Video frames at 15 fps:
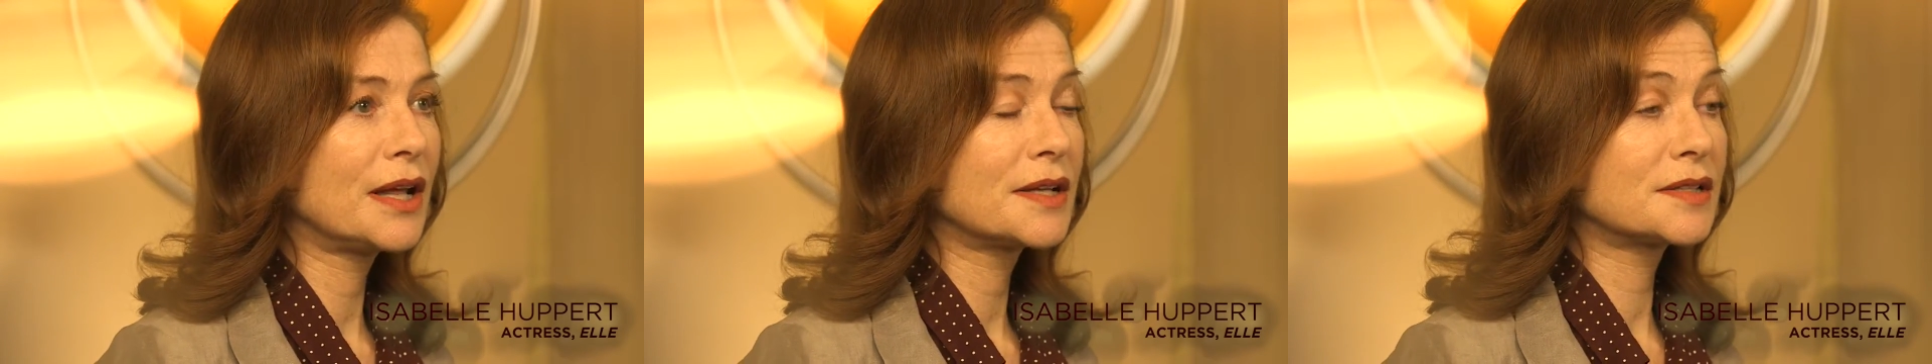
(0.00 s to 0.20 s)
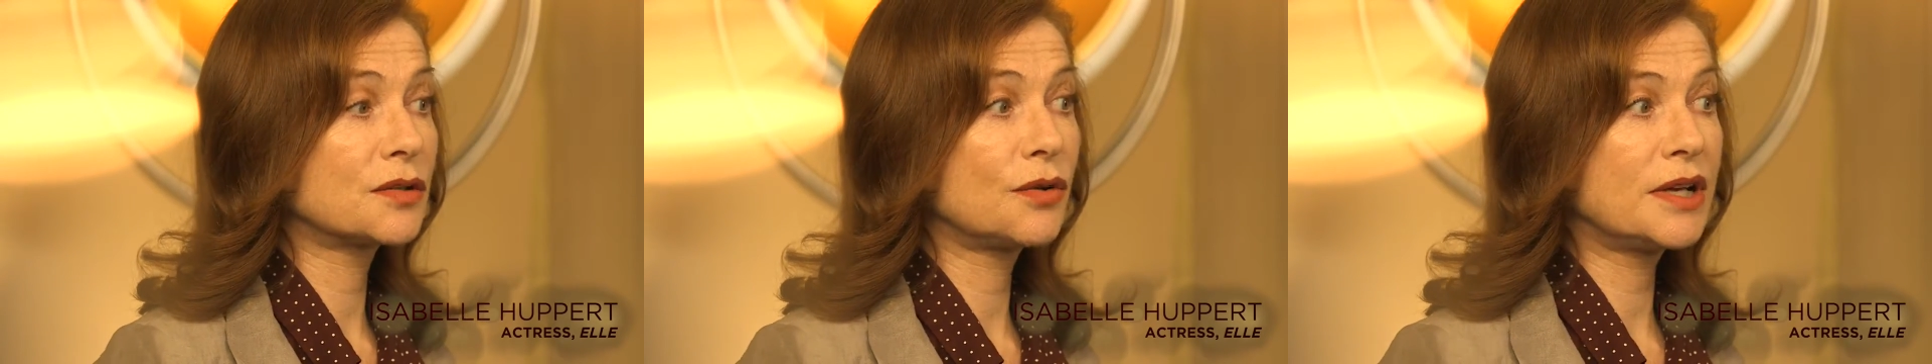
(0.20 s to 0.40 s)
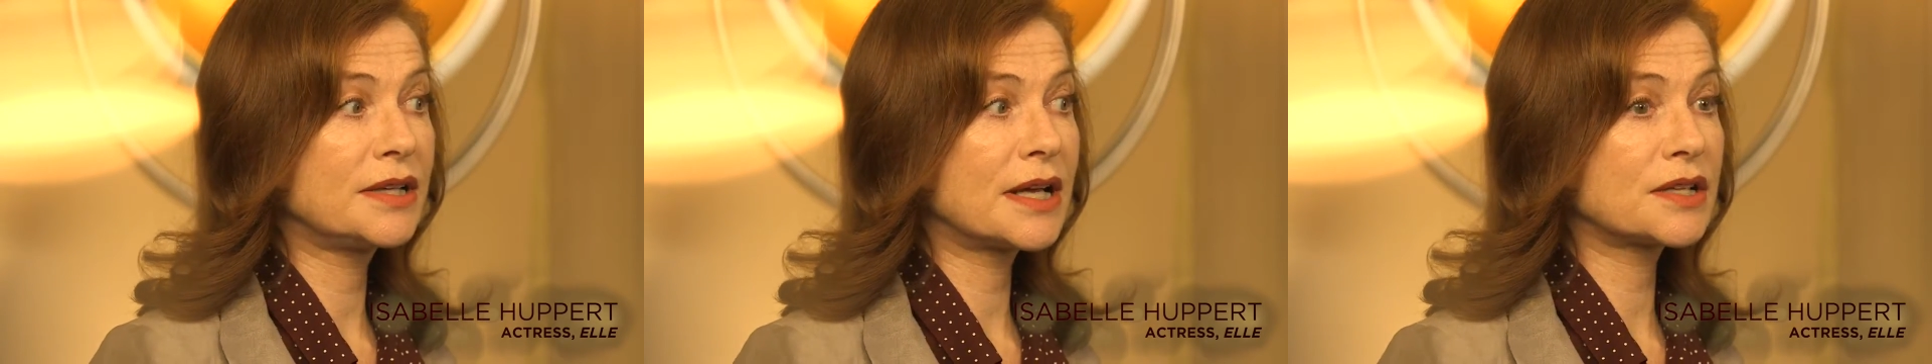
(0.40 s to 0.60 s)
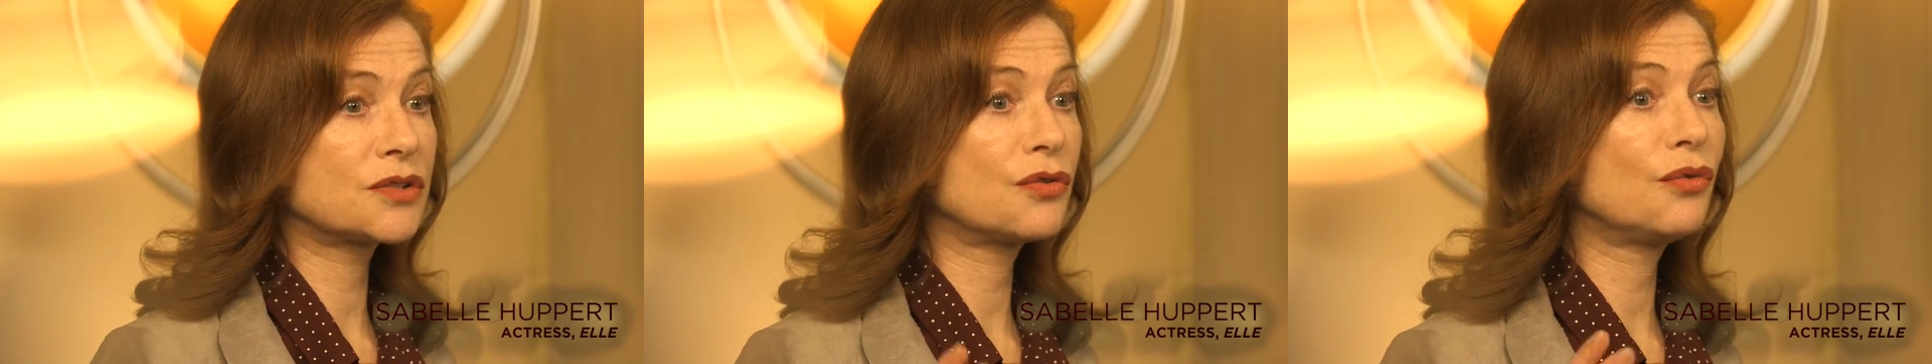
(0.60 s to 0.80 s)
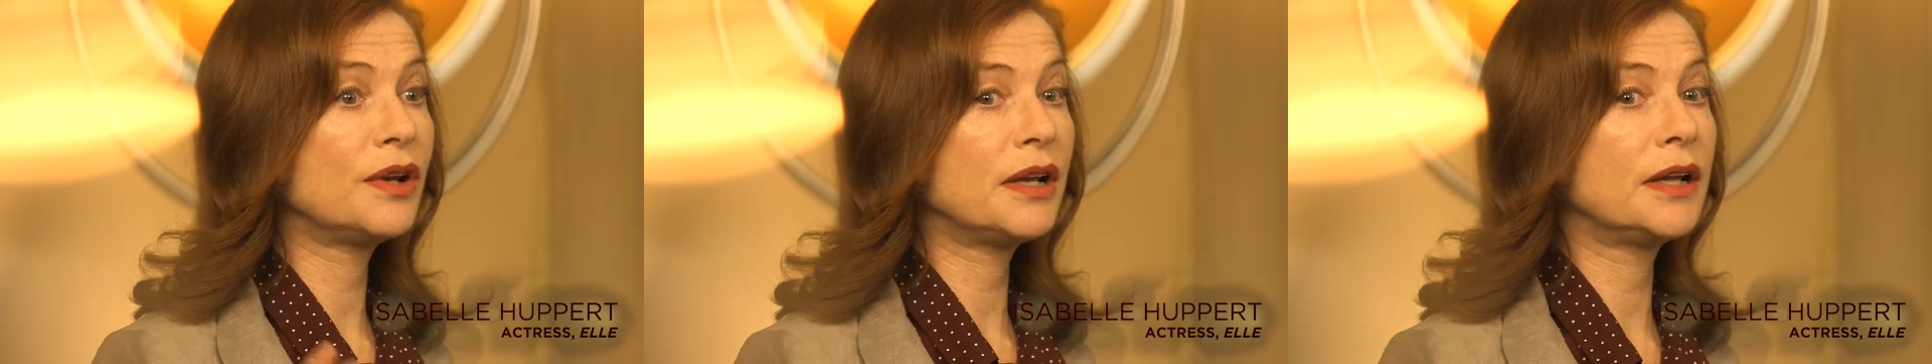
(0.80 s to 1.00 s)
So he
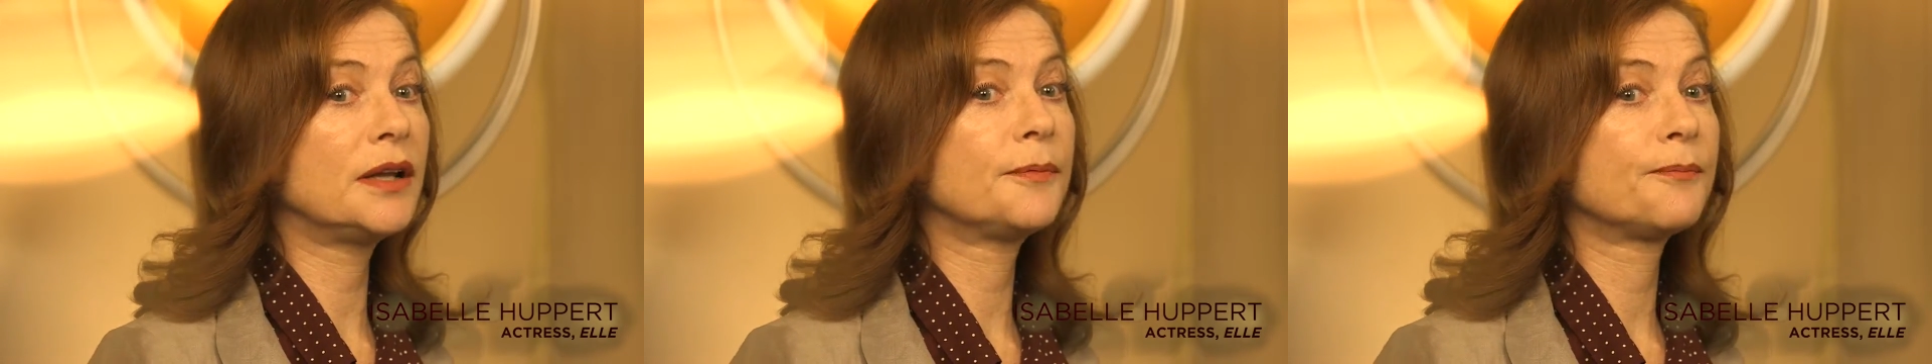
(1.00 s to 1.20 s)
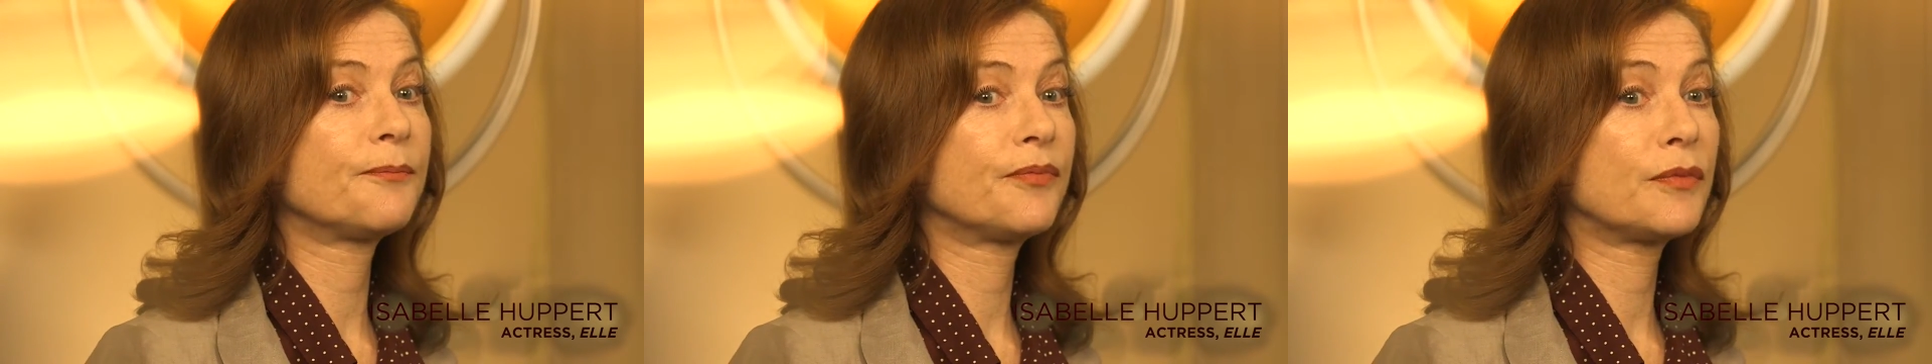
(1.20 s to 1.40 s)
doesn't really